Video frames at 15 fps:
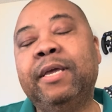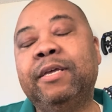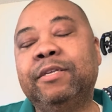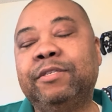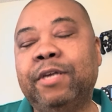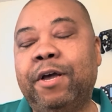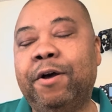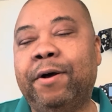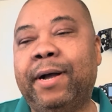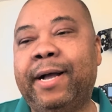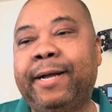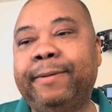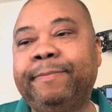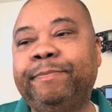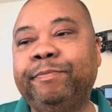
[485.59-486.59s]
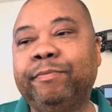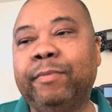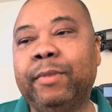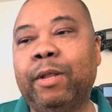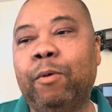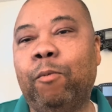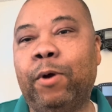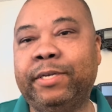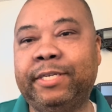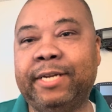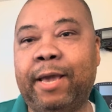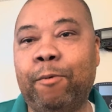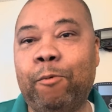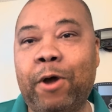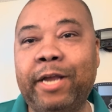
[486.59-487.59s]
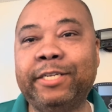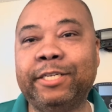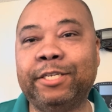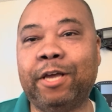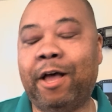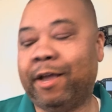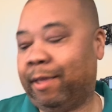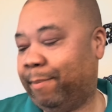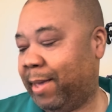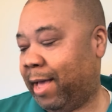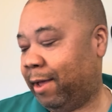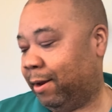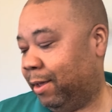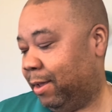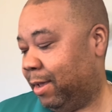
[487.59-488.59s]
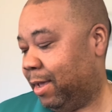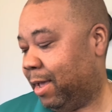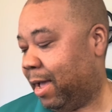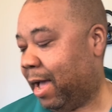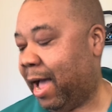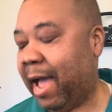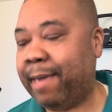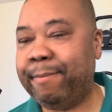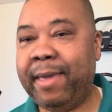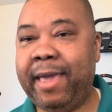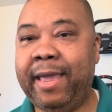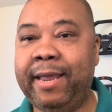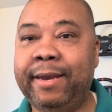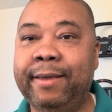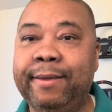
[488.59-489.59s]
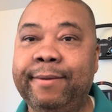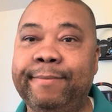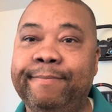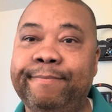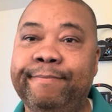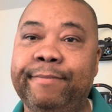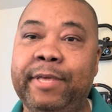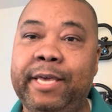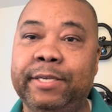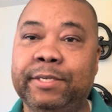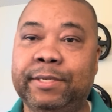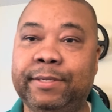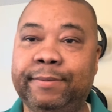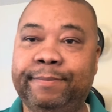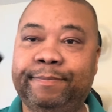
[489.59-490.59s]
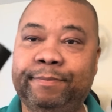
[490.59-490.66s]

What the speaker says: So what did I want to talk about? I made this.